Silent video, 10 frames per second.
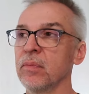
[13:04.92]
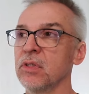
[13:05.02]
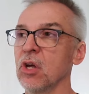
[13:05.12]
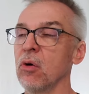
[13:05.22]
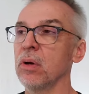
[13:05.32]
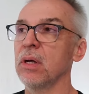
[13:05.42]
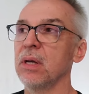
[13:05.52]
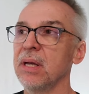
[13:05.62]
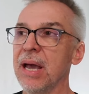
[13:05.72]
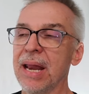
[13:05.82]
So,
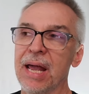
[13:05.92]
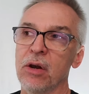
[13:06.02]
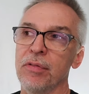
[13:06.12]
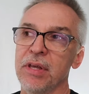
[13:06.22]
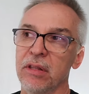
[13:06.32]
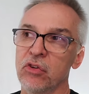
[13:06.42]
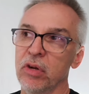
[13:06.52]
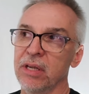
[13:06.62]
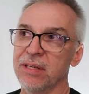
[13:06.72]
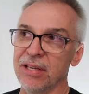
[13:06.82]
and I don't think the
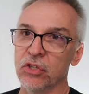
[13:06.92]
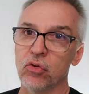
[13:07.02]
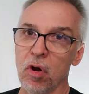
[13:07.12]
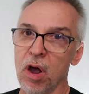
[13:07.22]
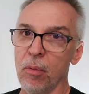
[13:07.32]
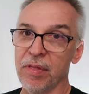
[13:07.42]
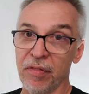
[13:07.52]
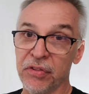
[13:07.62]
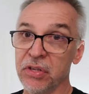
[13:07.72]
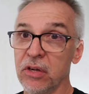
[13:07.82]
trick is as strong without
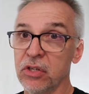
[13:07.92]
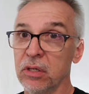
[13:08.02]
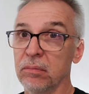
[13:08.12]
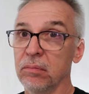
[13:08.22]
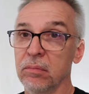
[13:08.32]
the signature.